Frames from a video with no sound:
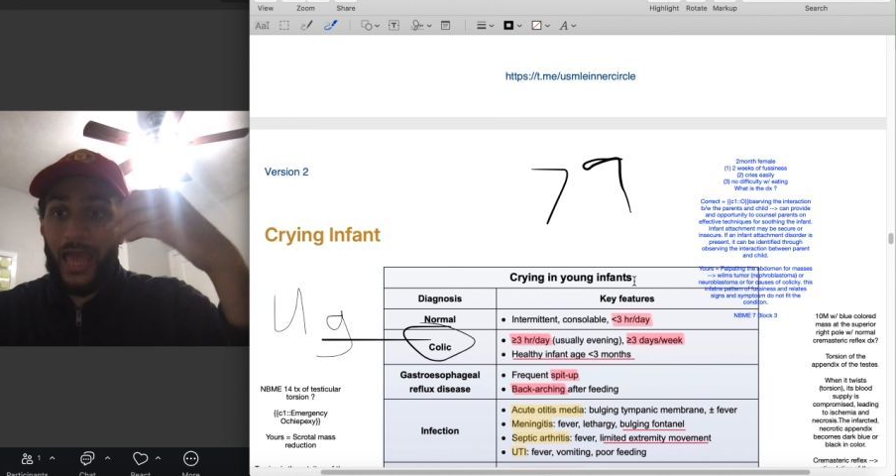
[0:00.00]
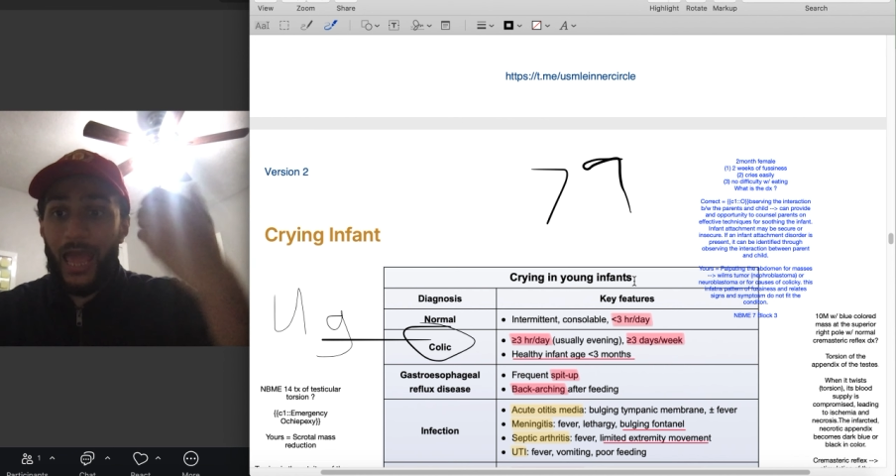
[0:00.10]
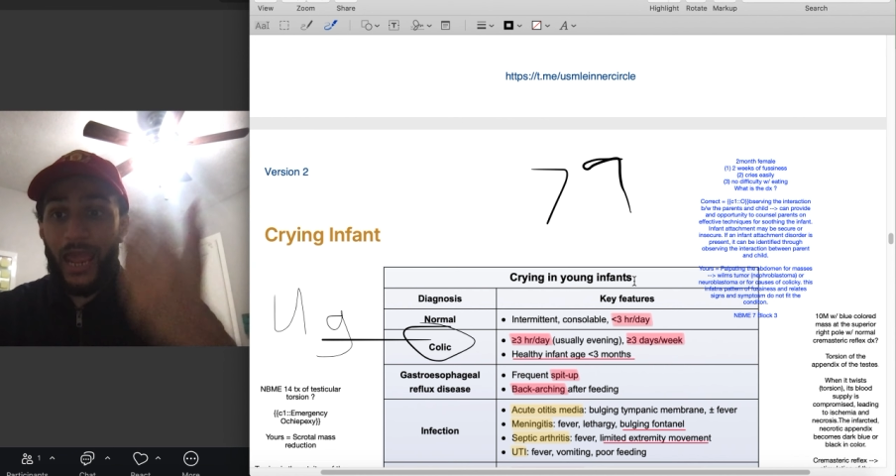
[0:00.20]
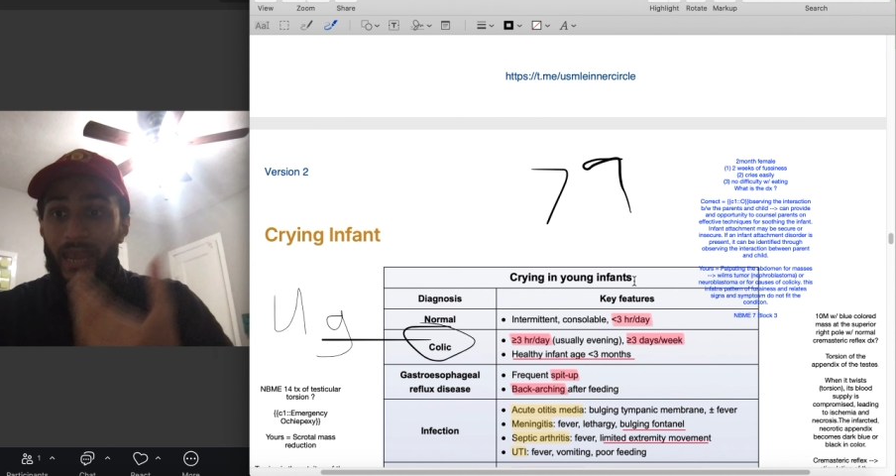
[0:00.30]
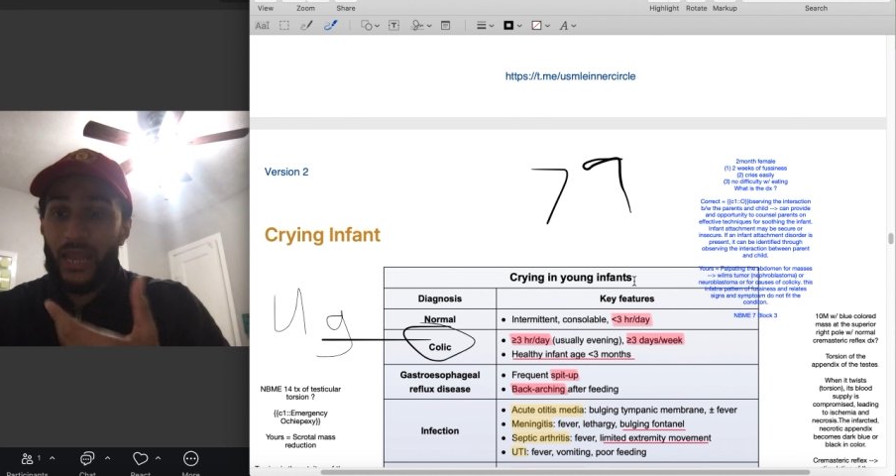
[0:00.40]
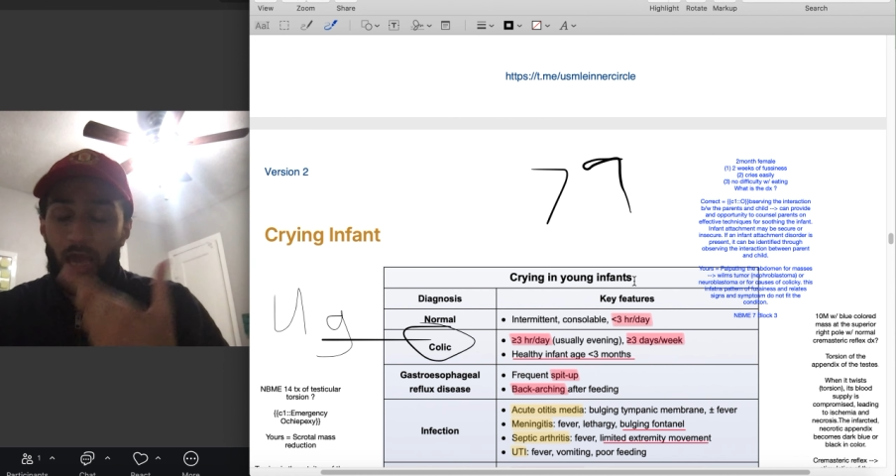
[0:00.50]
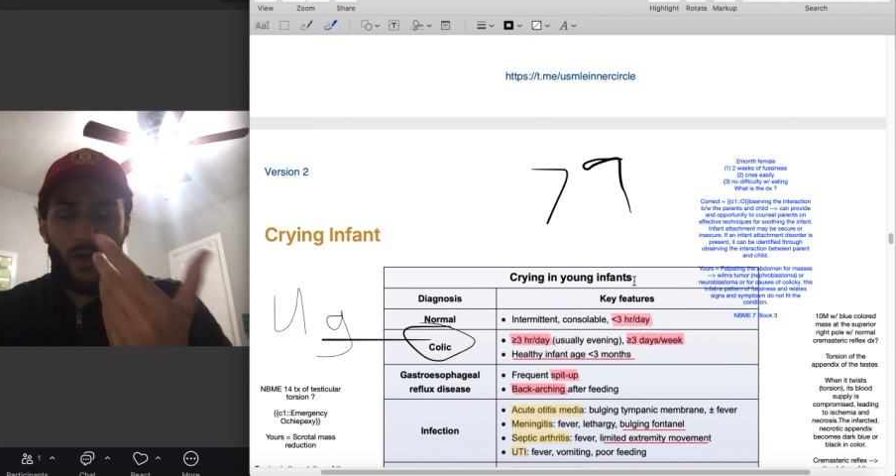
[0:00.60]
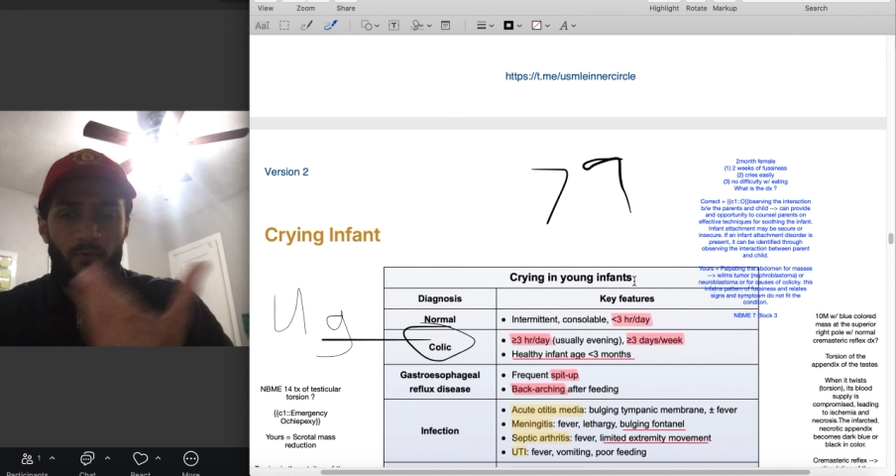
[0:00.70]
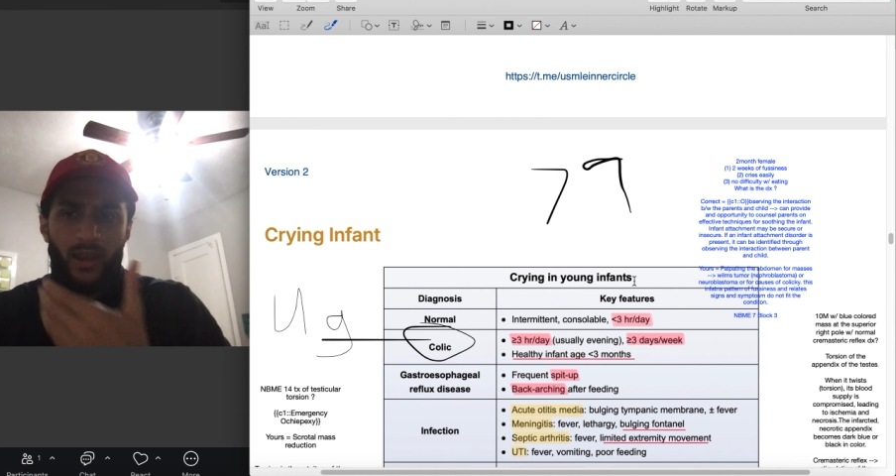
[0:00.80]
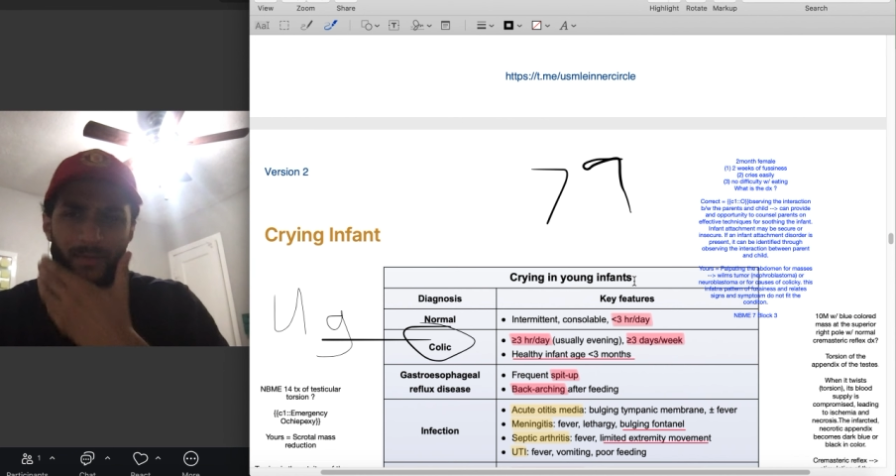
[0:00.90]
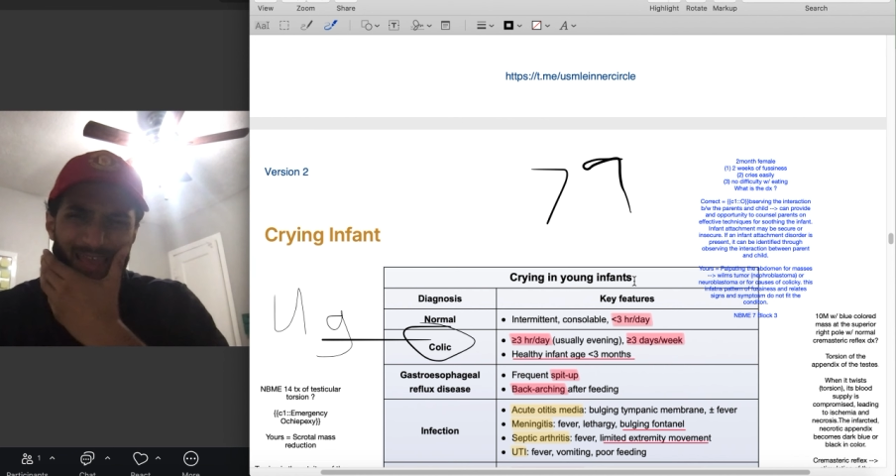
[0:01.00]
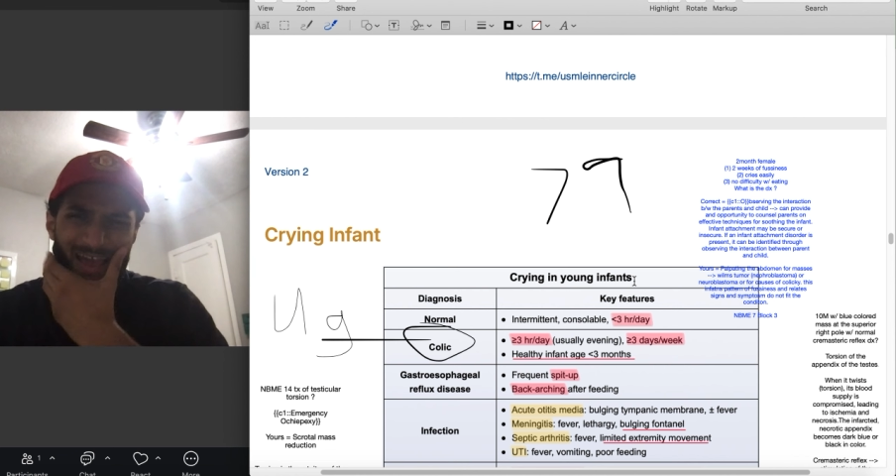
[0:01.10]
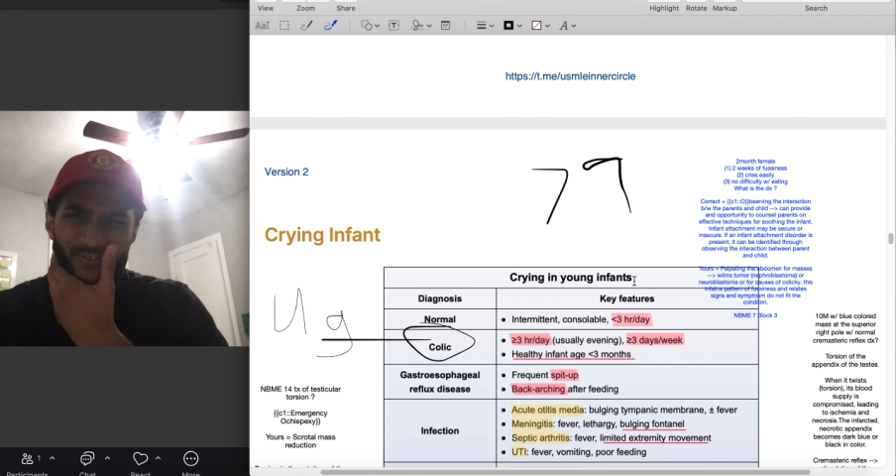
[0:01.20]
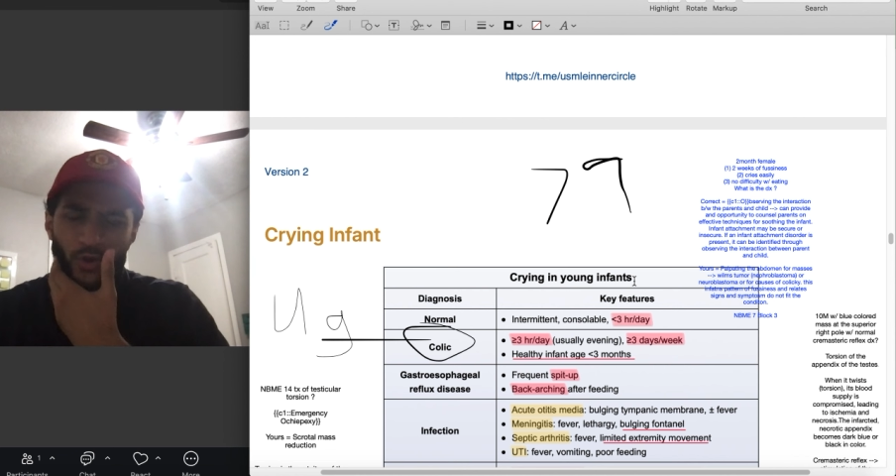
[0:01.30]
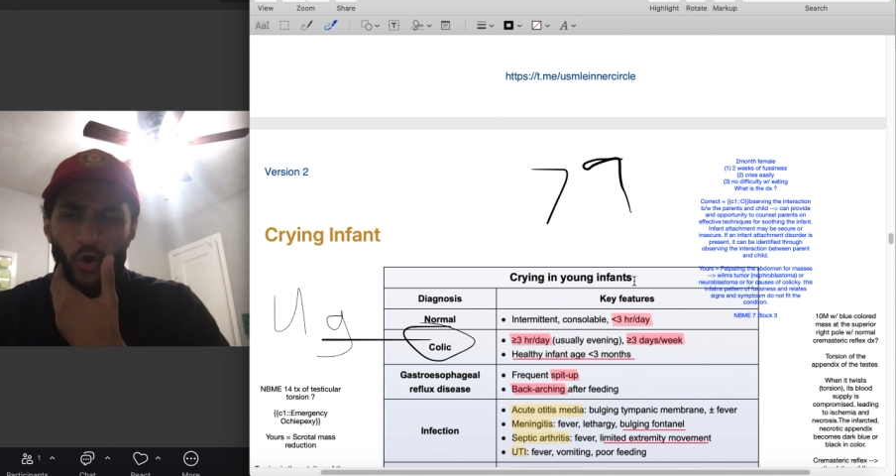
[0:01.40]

and we're gonna be having